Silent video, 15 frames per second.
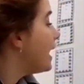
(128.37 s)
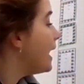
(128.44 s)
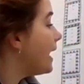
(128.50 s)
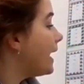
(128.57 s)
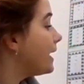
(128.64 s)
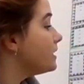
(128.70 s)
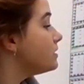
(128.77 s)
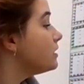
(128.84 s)

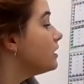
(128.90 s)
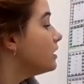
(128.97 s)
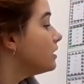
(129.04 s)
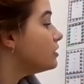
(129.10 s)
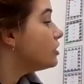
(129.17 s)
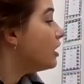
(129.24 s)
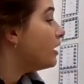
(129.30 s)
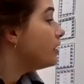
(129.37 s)
and
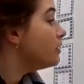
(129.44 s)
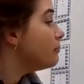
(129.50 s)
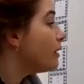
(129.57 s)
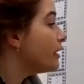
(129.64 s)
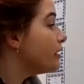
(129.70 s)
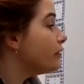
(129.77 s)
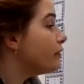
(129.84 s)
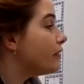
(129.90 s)
turn them
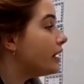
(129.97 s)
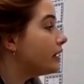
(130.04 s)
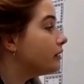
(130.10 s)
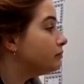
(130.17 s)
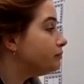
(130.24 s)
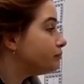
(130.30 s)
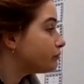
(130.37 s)
over,